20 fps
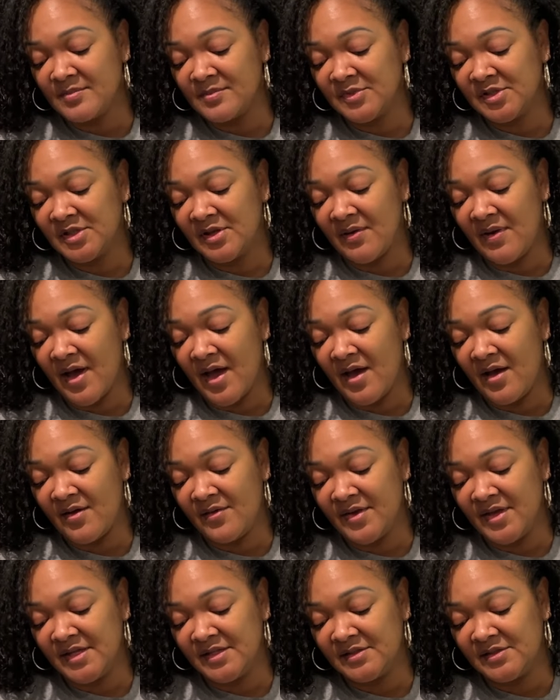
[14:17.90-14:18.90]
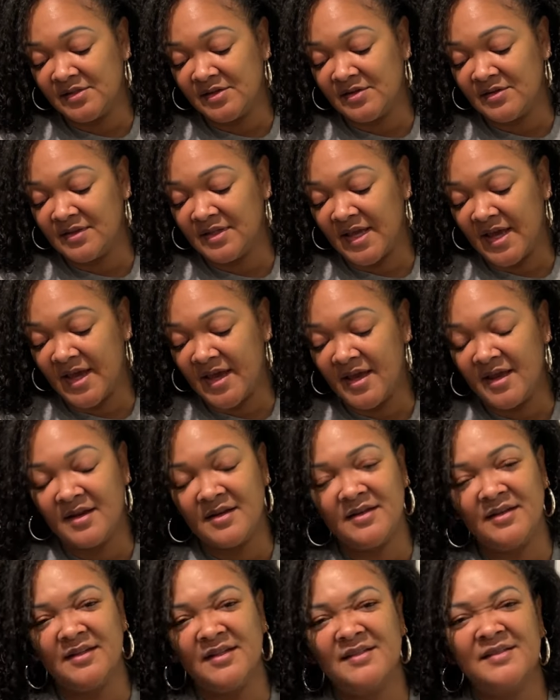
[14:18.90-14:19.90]
So I'll insert that.
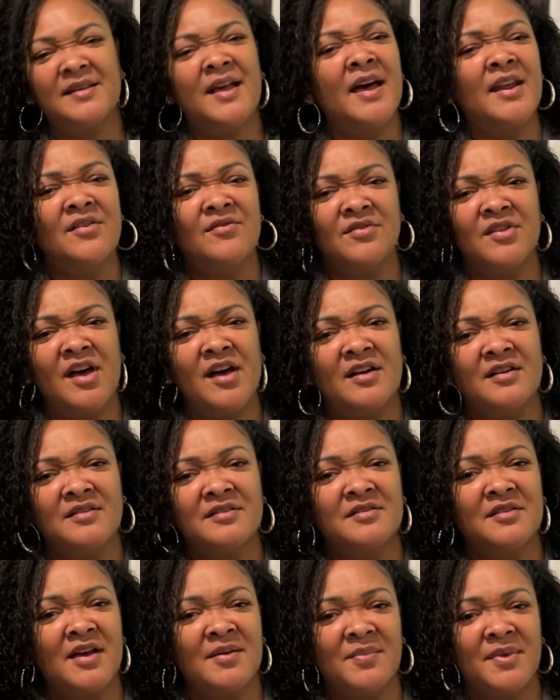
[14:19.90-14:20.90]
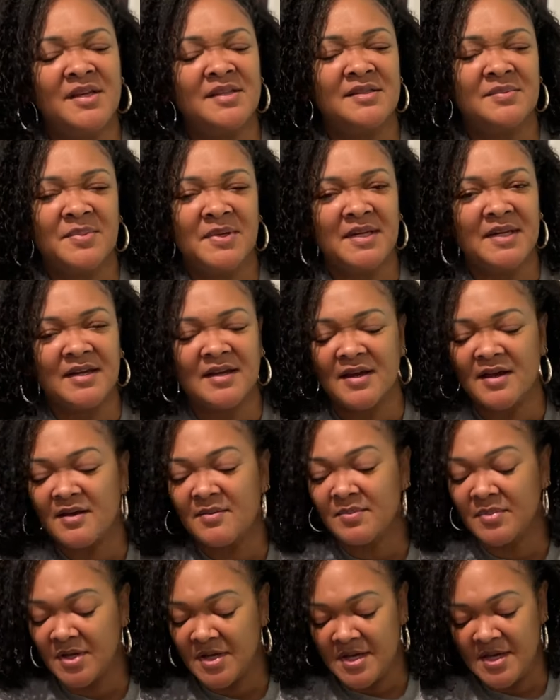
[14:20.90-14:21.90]
It's kind of long, so I may speed it up.
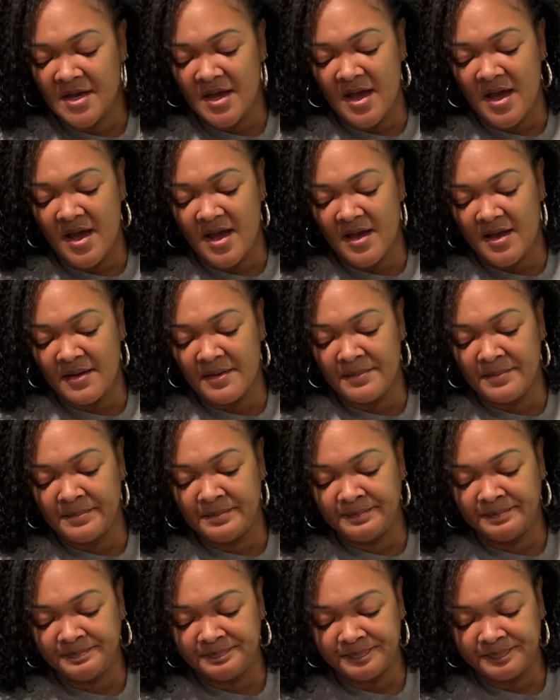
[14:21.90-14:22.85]
And